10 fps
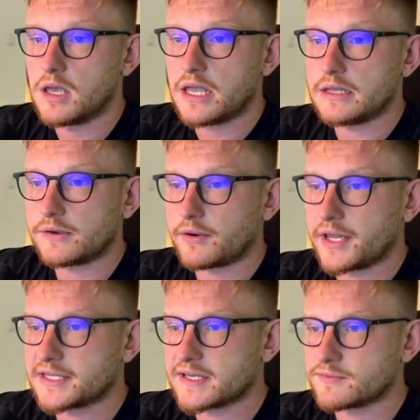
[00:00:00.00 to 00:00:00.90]
creates
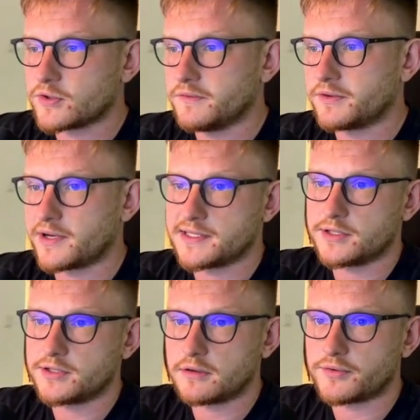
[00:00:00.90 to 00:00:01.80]
some sort of a
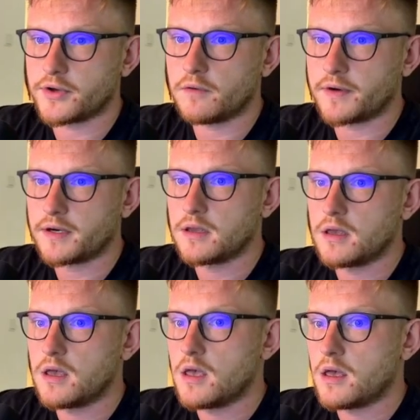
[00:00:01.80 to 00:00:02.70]
transition and hover,
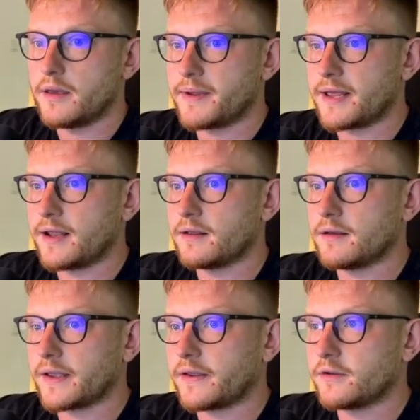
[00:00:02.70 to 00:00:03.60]
but I
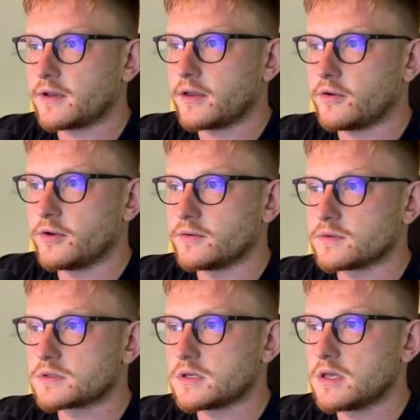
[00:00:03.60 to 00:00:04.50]
cannot click on those.
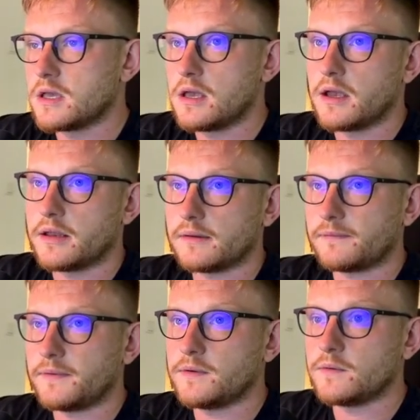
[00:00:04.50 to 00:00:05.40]
And if we
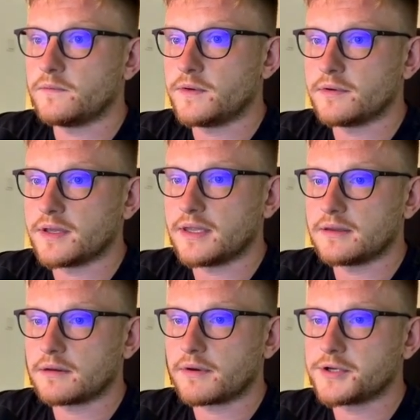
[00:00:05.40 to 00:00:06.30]
do view
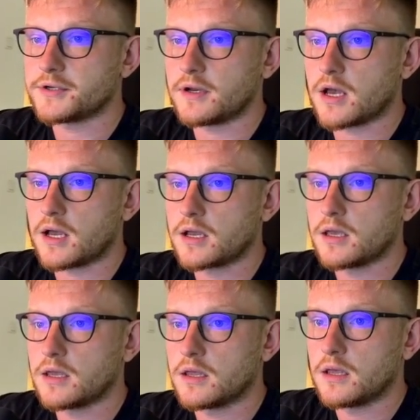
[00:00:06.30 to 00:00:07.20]
integration doc,
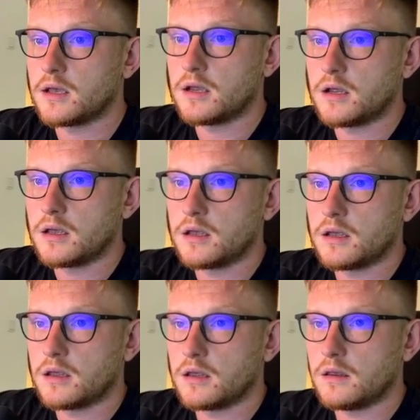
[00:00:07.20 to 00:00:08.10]

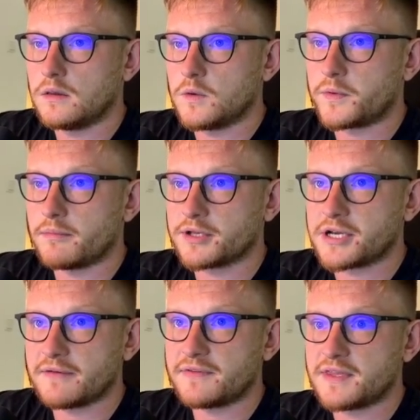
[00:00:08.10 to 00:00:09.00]
you pretty much have
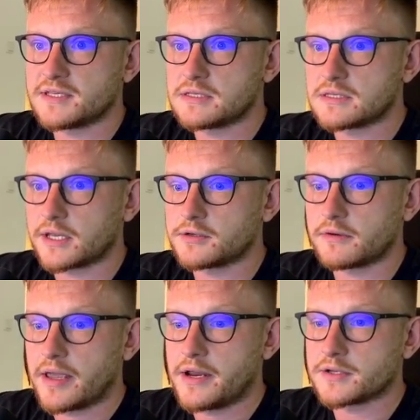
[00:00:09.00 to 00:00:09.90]
this section right
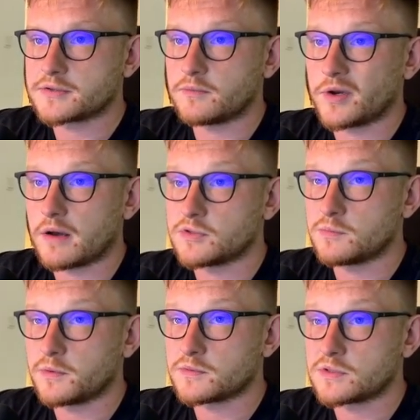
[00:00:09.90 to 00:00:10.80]
here. So what I
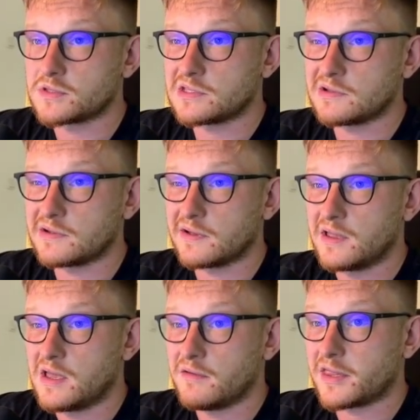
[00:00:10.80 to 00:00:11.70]
suppose
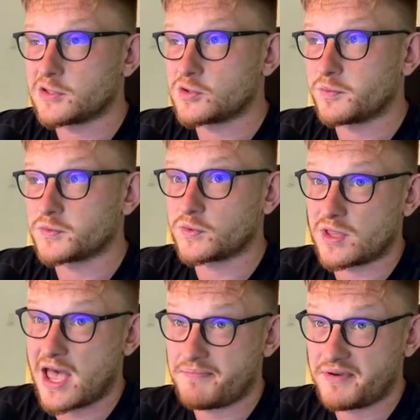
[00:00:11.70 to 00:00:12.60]

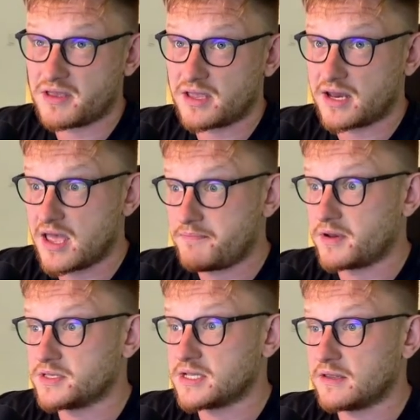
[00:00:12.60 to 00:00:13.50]
can happen is
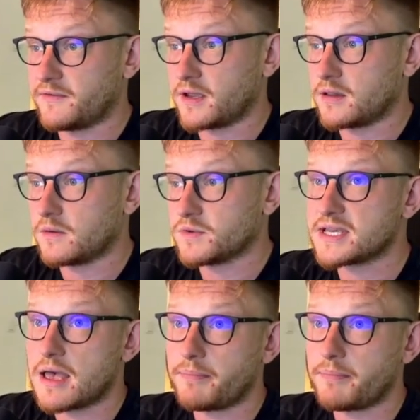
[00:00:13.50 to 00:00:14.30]
that if I click WhatsApp,